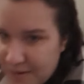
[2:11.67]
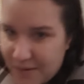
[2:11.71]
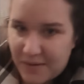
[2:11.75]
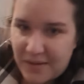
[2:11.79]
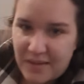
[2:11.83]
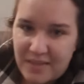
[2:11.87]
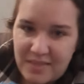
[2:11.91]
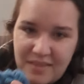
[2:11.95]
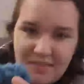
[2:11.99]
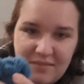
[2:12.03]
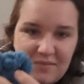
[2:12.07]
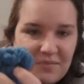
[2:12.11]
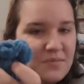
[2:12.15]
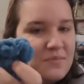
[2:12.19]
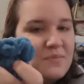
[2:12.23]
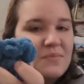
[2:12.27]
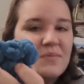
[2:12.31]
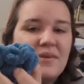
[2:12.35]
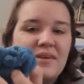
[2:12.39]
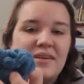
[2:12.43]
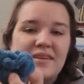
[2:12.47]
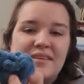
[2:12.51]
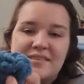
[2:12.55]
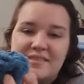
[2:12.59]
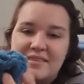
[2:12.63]
Okay, this one
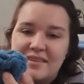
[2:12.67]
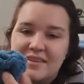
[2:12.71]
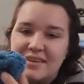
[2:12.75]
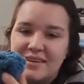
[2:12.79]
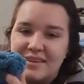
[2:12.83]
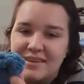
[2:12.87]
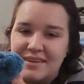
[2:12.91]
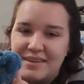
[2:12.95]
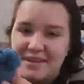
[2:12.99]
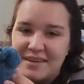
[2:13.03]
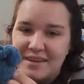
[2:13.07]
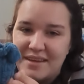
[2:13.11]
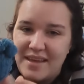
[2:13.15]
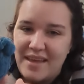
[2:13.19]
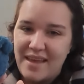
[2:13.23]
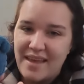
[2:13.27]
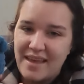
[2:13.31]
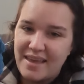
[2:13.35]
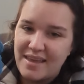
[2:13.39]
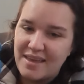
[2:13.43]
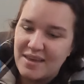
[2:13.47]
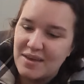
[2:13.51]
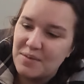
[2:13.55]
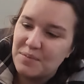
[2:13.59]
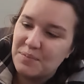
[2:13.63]
was
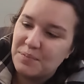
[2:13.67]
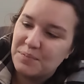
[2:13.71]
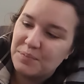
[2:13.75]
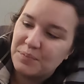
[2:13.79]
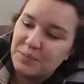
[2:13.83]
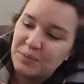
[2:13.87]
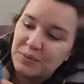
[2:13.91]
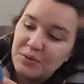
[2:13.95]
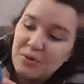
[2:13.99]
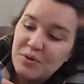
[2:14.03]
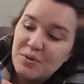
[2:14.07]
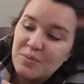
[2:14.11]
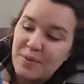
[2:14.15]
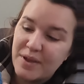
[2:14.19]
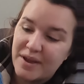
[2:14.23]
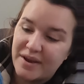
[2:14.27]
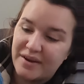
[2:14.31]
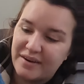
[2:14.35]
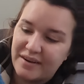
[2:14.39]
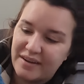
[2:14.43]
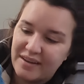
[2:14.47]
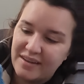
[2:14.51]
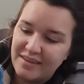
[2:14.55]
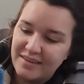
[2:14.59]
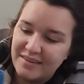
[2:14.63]
a
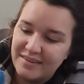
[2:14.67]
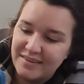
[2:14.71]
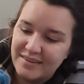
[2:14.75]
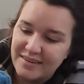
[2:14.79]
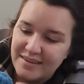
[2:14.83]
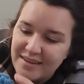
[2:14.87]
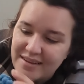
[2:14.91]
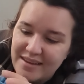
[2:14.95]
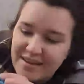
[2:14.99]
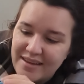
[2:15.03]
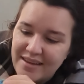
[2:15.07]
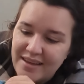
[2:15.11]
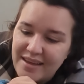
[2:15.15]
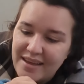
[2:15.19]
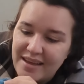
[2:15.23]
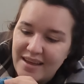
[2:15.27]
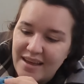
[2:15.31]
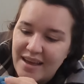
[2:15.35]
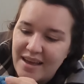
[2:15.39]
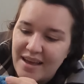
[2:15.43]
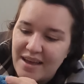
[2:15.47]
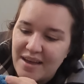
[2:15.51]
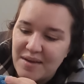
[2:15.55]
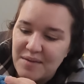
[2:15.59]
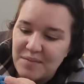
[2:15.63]
blueberry,
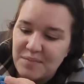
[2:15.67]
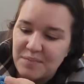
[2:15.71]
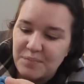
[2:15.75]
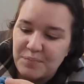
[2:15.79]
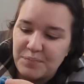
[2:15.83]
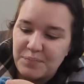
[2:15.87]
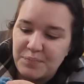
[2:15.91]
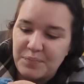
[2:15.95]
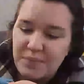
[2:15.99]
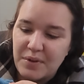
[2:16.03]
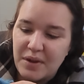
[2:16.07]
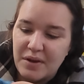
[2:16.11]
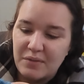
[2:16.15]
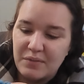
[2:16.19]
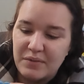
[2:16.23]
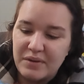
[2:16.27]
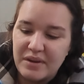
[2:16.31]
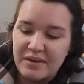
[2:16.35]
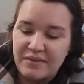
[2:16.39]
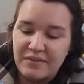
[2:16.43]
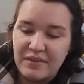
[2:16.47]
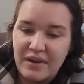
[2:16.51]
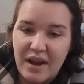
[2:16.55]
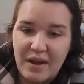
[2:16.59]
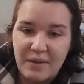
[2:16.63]
but
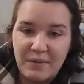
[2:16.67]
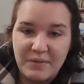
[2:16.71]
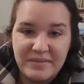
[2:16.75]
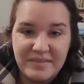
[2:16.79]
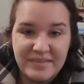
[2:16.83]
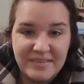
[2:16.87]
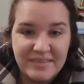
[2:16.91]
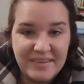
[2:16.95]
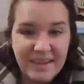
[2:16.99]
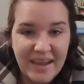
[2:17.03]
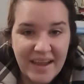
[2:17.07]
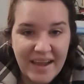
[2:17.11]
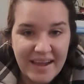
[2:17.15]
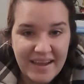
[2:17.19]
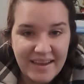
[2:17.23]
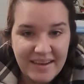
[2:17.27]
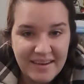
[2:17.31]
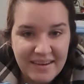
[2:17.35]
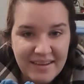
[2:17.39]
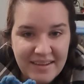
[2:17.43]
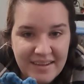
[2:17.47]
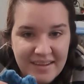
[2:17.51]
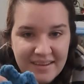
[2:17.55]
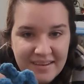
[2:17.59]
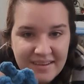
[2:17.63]
whenever I was
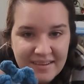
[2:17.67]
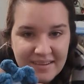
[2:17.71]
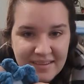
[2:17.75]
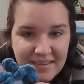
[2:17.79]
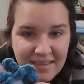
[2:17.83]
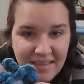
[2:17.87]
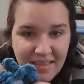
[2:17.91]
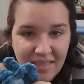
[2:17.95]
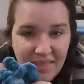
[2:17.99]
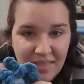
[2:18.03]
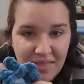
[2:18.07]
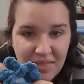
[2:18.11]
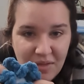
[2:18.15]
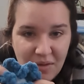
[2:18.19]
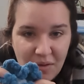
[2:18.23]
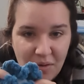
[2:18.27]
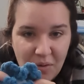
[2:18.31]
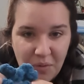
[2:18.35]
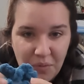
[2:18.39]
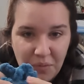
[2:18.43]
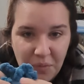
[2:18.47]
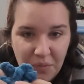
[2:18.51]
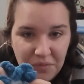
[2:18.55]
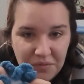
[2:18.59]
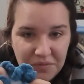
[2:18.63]
tightening the
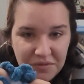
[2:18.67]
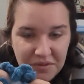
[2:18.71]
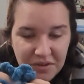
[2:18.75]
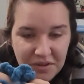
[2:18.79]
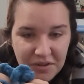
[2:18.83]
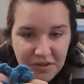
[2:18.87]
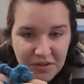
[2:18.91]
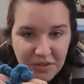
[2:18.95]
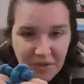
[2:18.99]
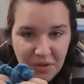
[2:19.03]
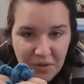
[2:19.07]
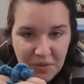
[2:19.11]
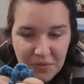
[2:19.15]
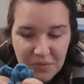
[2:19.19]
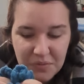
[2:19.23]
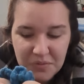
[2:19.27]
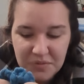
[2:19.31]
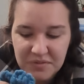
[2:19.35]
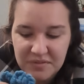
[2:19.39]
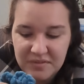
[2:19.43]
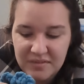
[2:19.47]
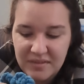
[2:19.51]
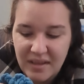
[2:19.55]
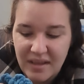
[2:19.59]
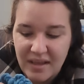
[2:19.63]
hole to
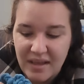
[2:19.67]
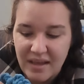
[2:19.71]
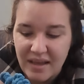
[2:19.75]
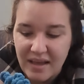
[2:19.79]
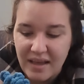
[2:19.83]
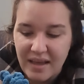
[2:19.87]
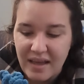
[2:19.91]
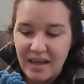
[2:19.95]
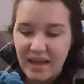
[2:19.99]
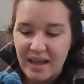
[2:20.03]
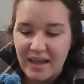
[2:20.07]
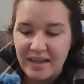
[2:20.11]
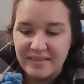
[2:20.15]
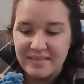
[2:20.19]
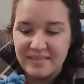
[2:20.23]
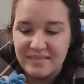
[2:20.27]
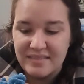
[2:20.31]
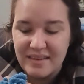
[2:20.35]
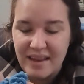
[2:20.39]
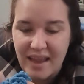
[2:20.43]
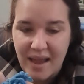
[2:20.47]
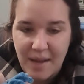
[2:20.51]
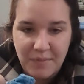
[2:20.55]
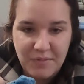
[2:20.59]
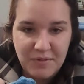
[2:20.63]
close, I
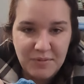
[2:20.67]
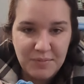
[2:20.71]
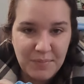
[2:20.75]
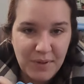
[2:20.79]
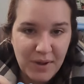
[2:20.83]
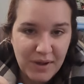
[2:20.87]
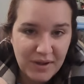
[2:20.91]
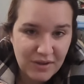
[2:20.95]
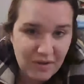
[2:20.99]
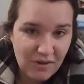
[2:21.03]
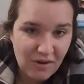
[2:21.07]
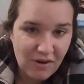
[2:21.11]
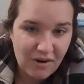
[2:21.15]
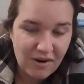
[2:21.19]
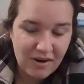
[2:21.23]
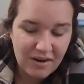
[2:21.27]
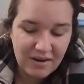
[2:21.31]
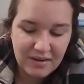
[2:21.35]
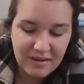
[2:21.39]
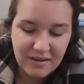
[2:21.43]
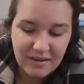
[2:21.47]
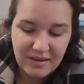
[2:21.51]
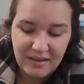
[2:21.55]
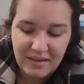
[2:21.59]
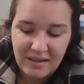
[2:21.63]
snapped my
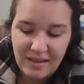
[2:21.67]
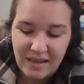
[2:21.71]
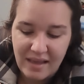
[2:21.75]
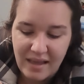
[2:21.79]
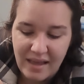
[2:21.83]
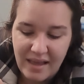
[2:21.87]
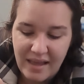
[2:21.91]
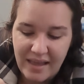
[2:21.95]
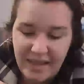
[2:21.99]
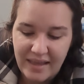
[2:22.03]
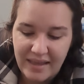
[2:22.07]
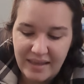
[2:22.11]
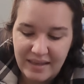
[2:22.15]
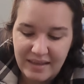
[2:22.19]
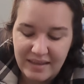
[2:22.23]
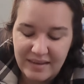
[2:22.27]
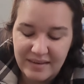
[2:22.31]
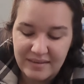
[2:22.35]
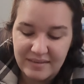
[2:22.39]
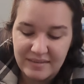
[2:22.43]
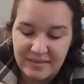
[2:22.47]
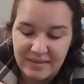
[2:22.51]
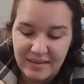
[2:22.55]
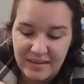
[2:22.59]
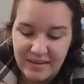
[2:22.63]
yarn
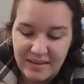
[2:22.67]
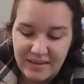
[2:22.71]
and